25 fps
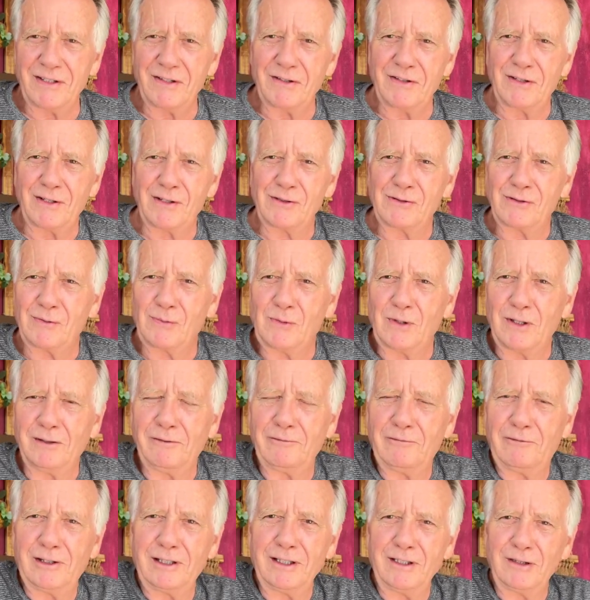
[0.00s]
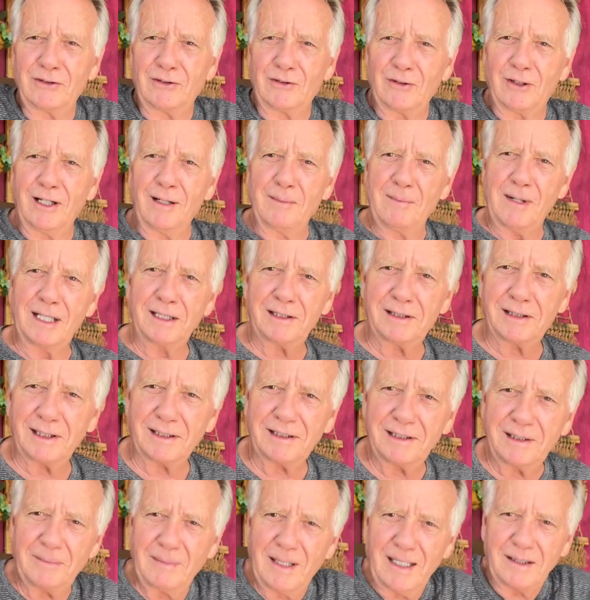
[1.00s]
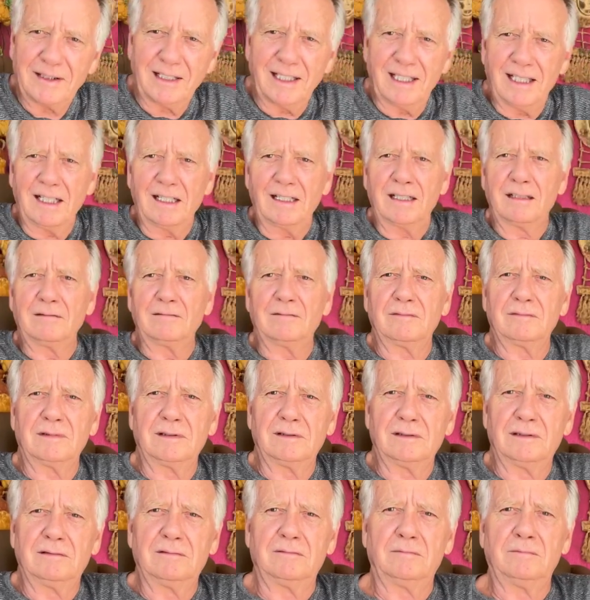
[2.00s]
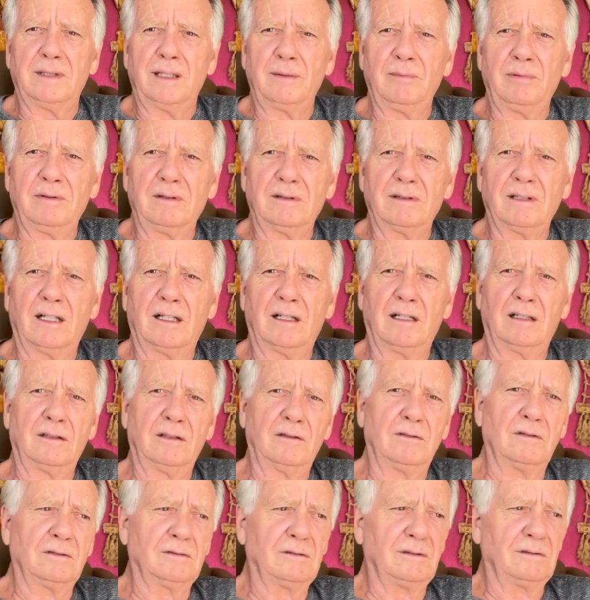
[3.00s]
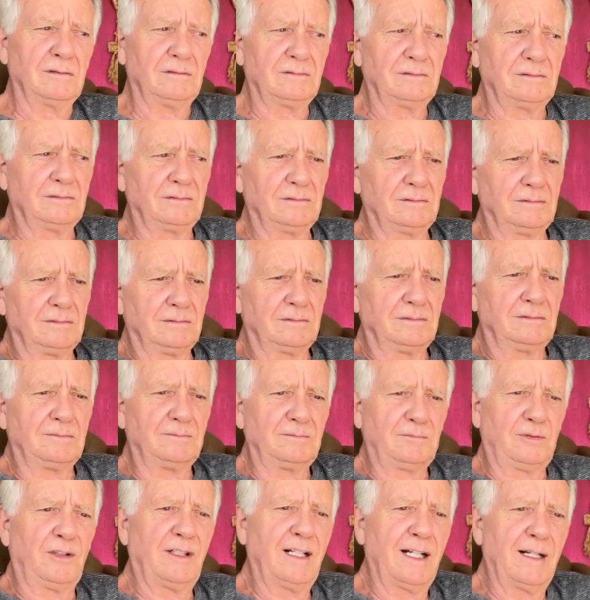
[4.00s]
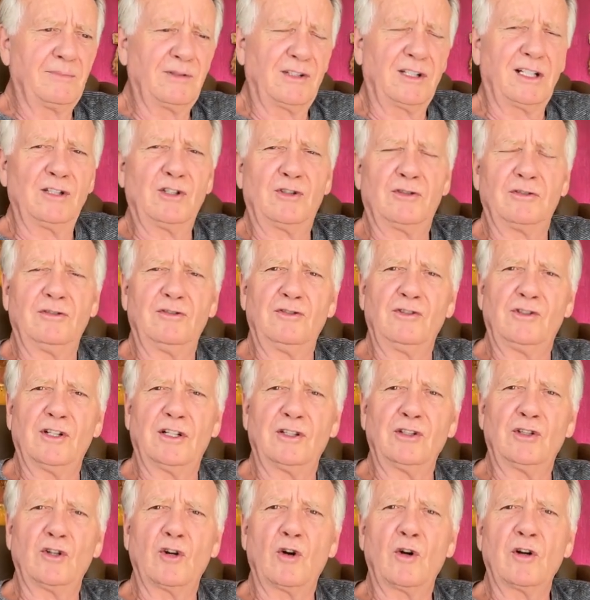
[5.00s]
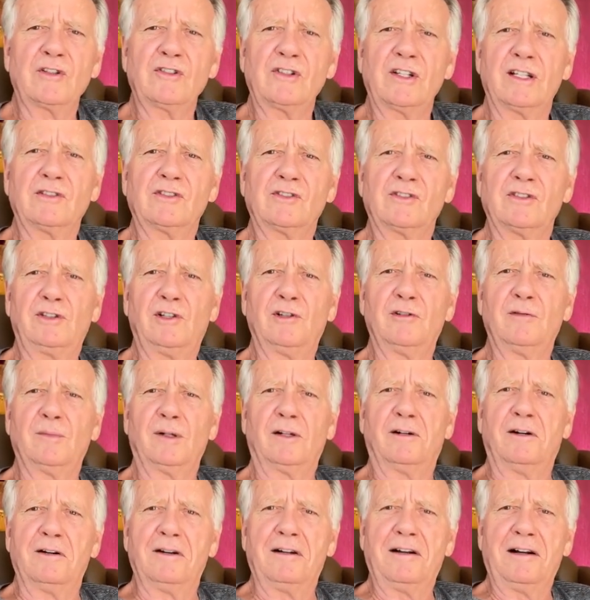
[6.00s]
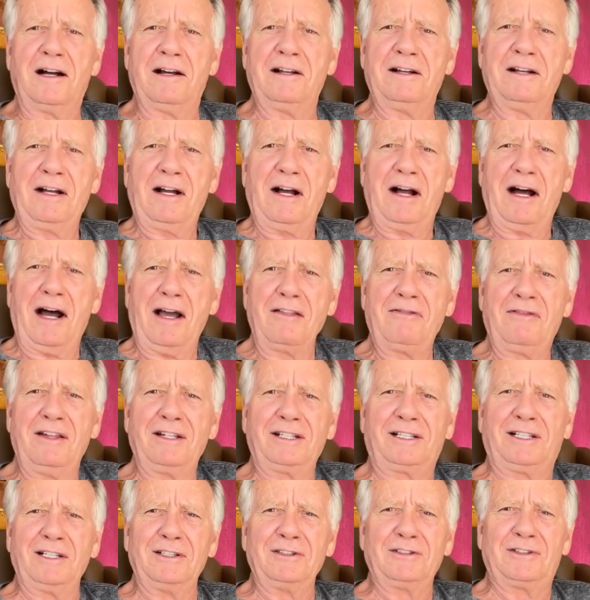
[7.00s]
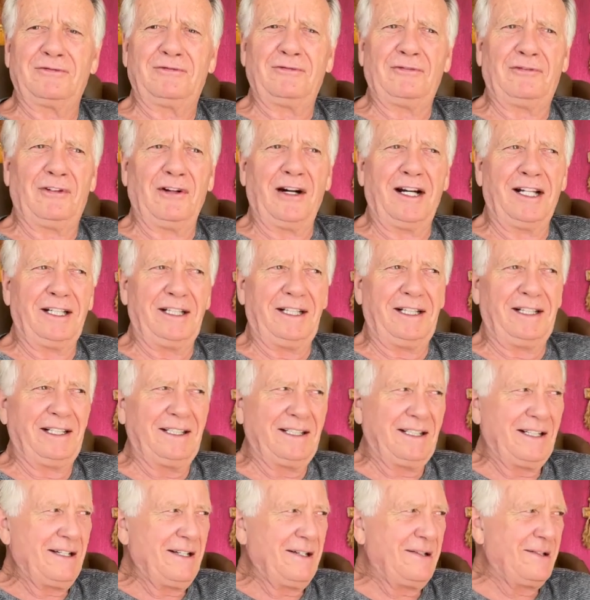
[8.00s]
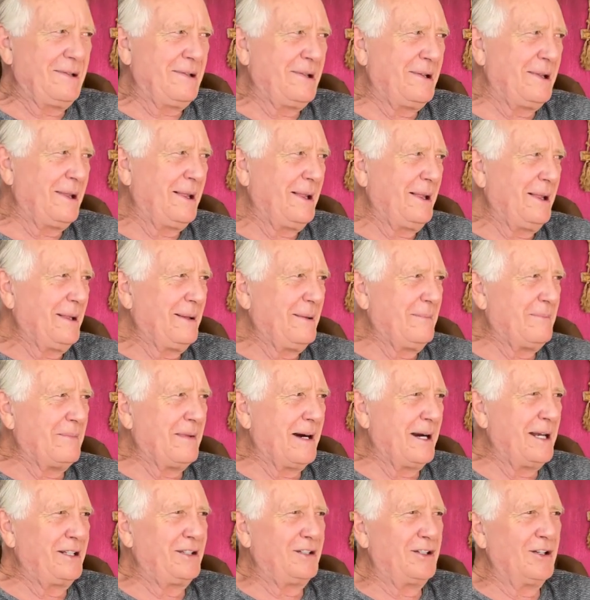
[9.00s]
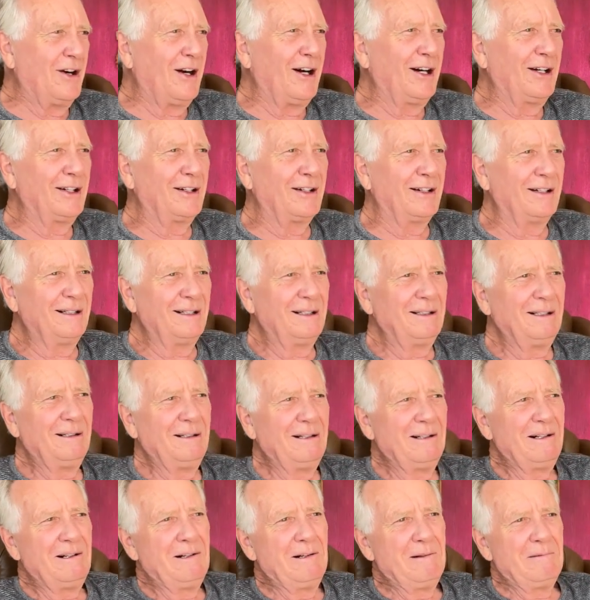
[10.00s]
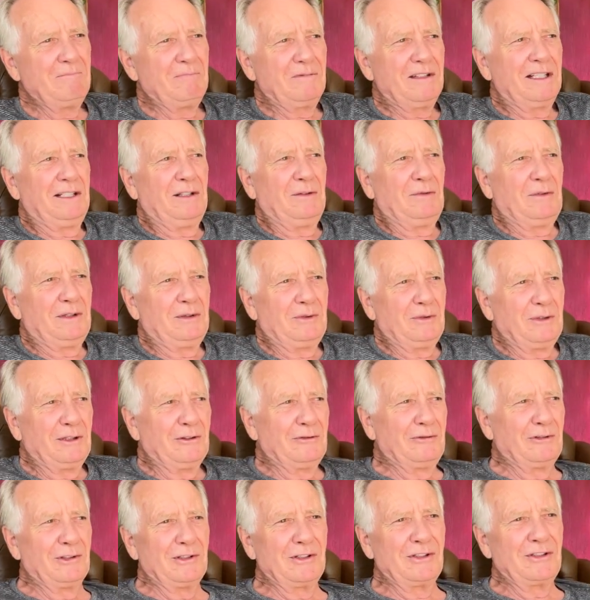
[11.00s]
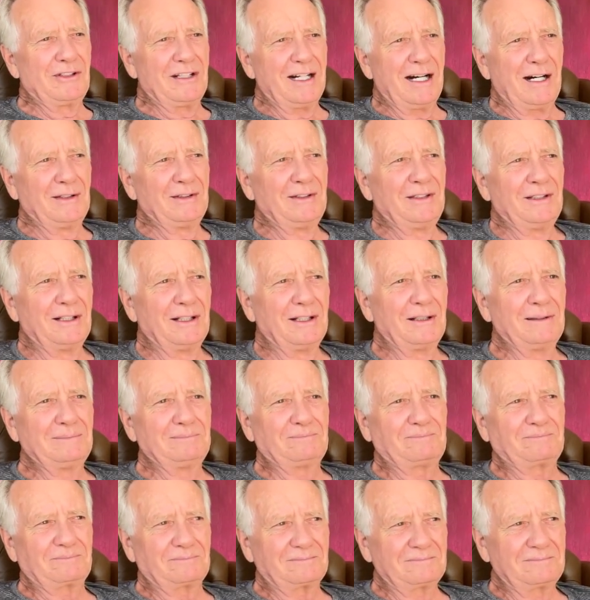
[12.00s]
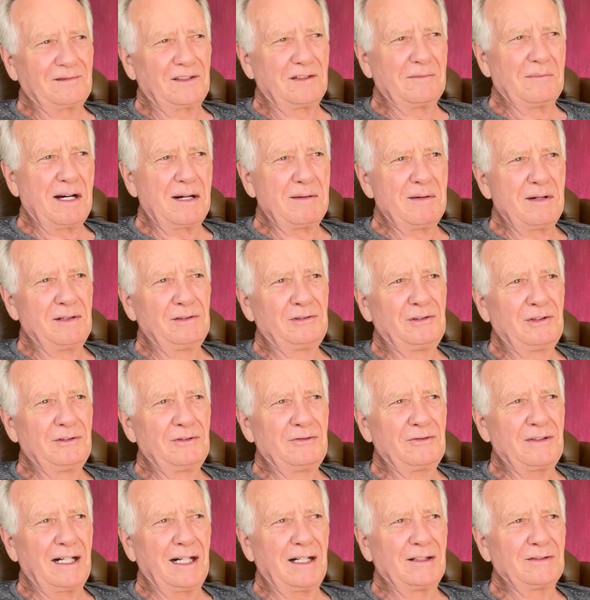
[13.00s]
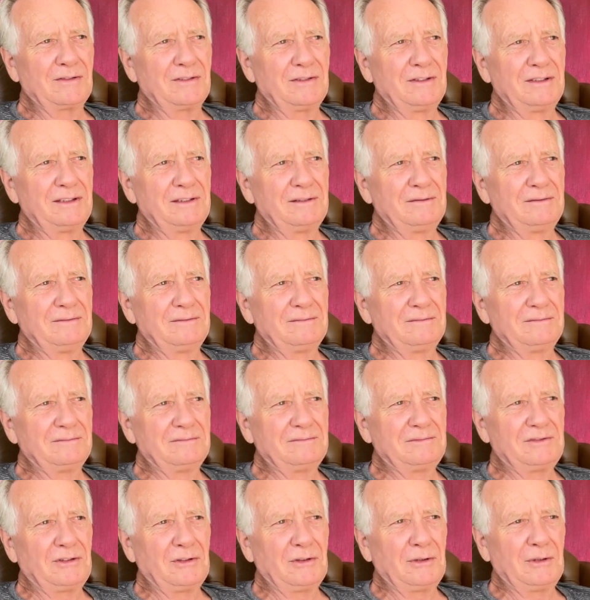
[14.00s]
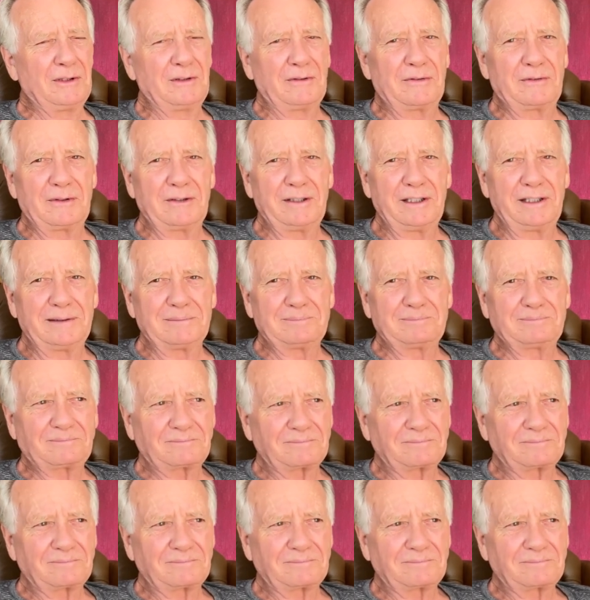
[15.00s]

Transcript: There's one funny story I might tell you about that. I don't know. Perhaps I shouldn't judge your sense of humor. I think it's funny. My daughter, when we were first down here, this might have been 2002 or 2003,